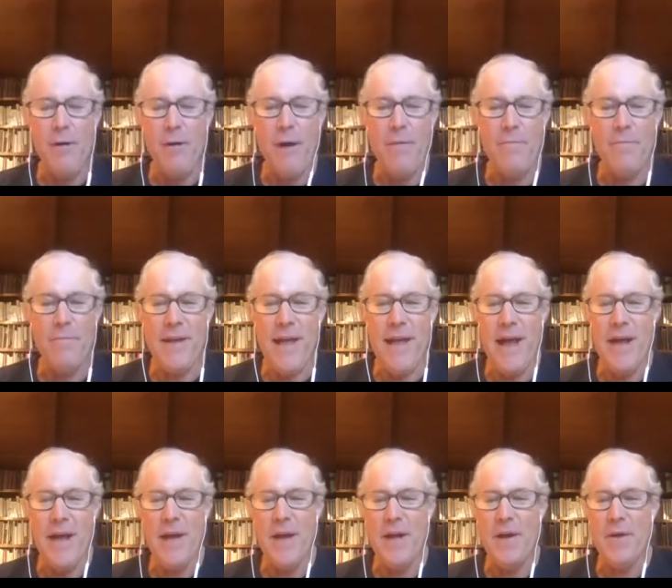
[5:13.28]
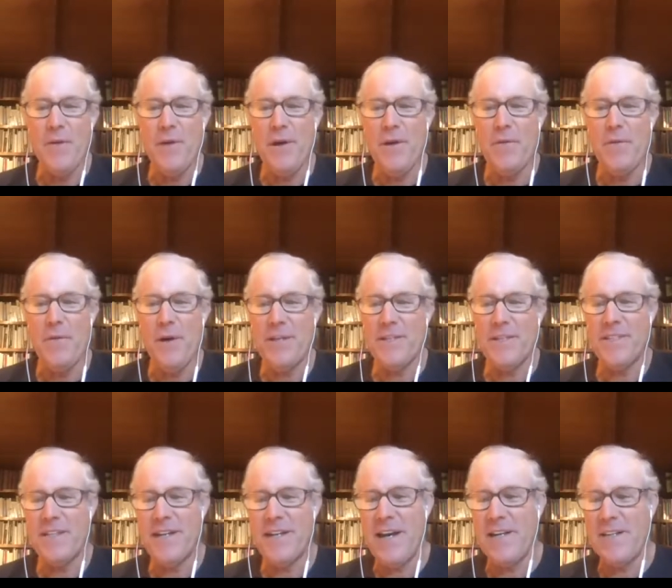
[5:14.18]
No, no problem. Yeah, it, it
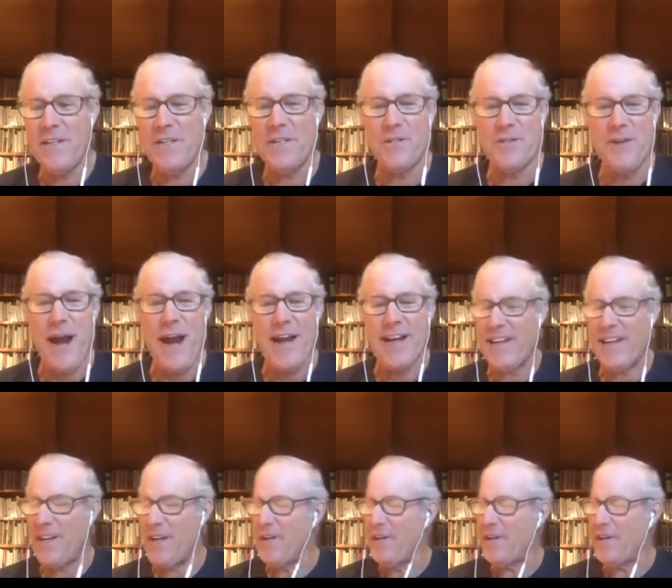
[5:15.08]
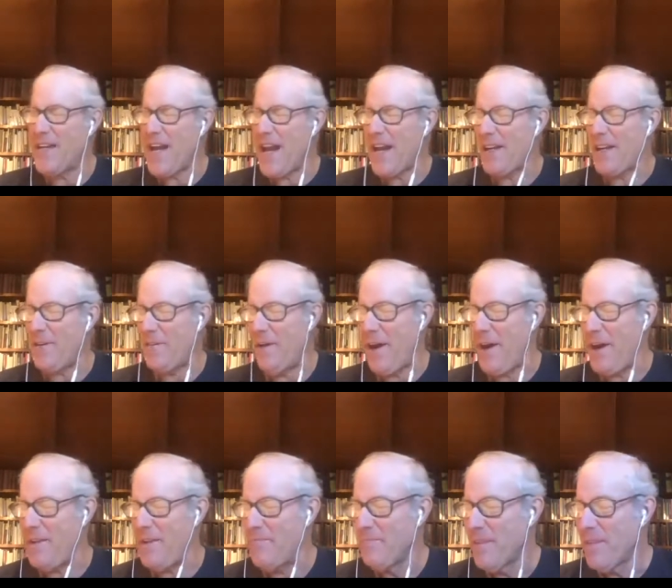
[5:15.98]
was uh, distracting. You're exactly
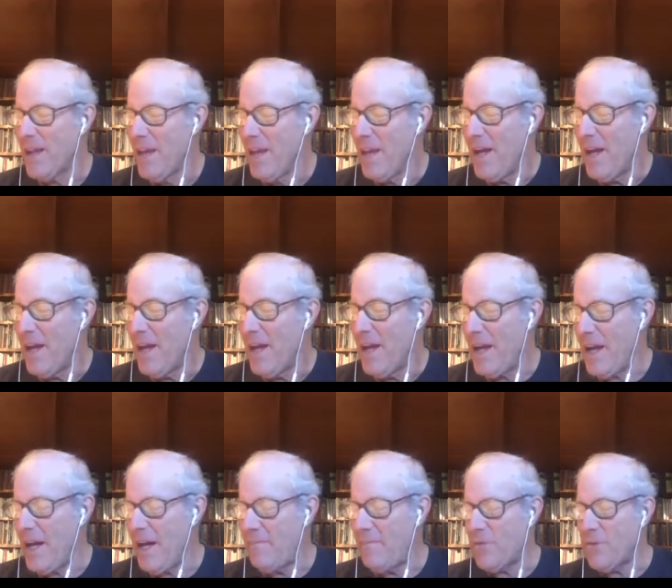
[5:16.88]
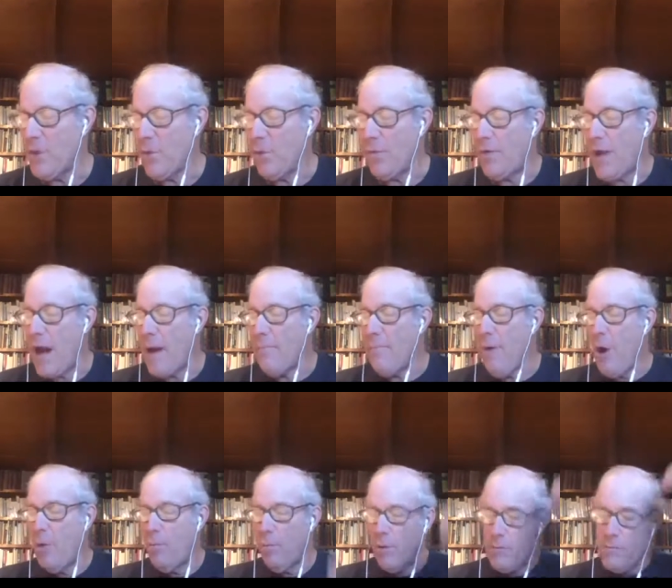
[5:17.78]
right. Um, so we've got
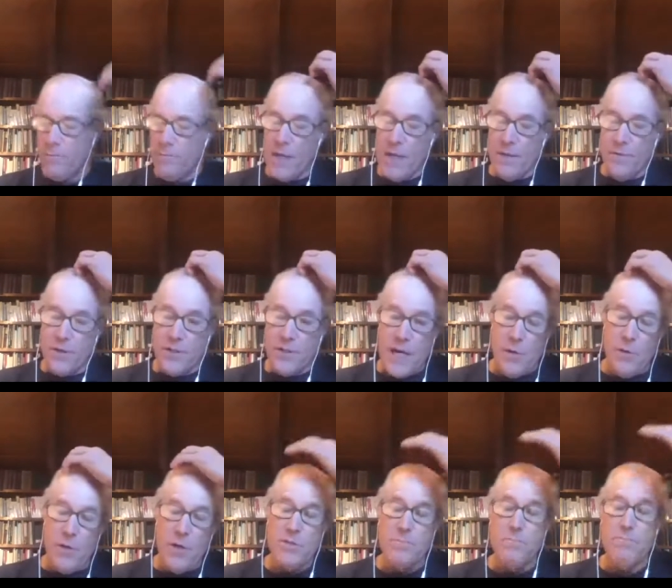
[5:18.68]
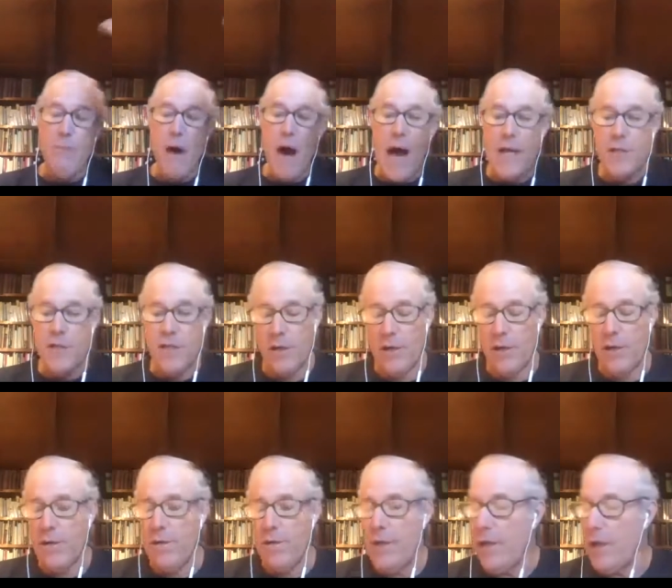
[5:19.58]
mobile. The second one is modular.
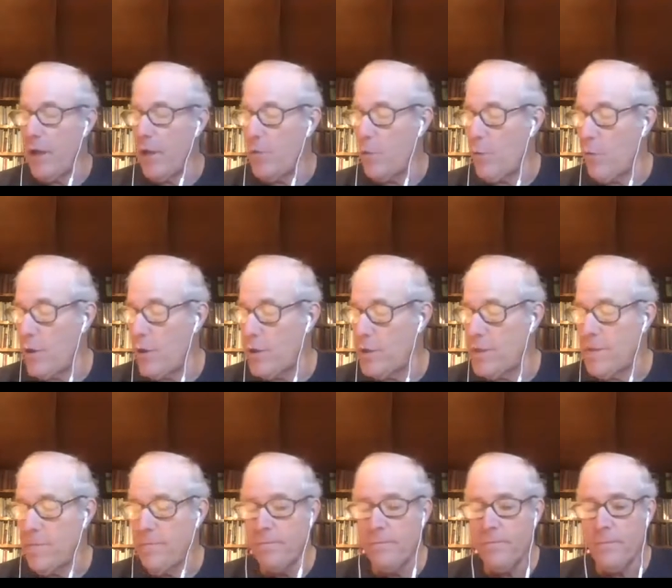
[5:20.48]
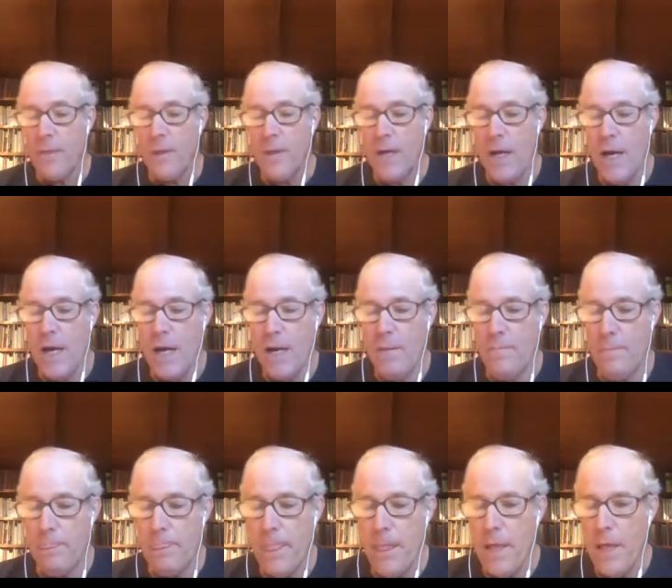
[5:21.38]
In other words, um,
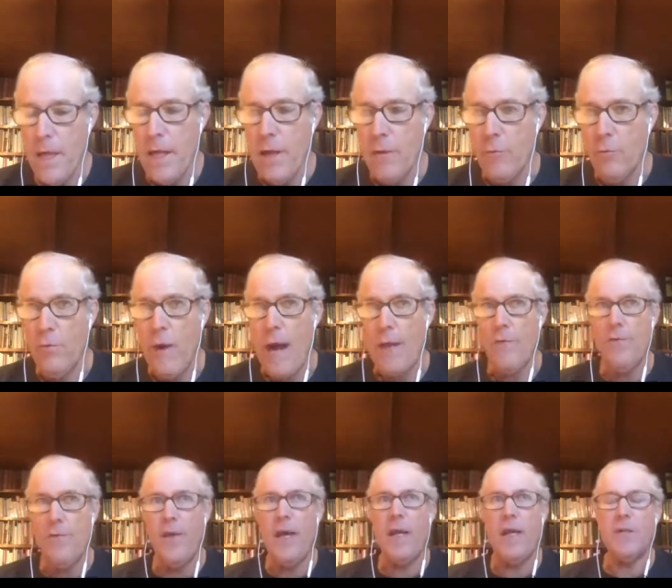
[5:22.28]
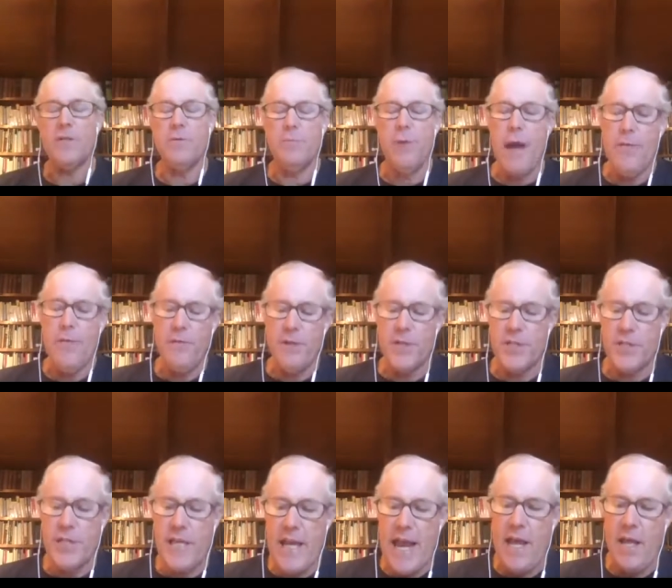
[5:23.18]
rather than rather than
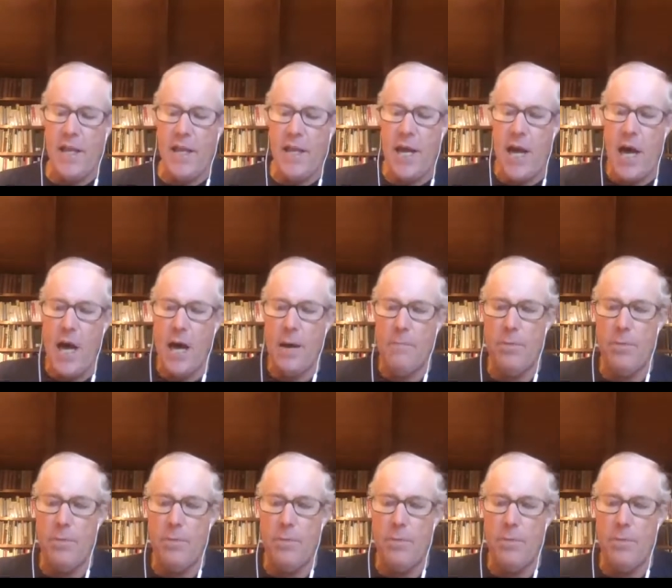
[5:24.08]
scaling up